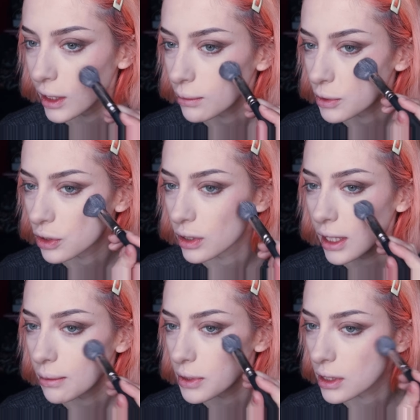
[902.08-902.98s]
I'm just gonna
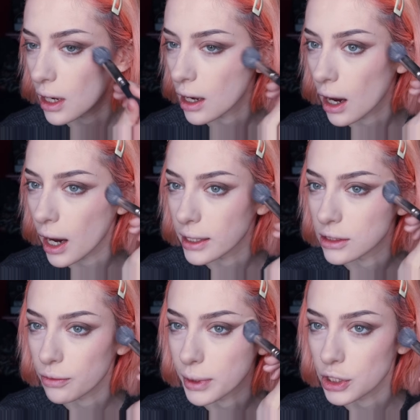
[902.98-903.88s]
keep to the
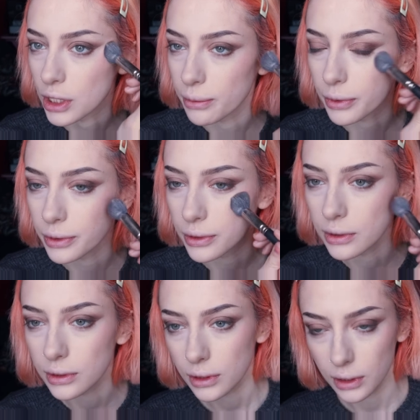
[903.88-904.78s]
highs of my cheekbones.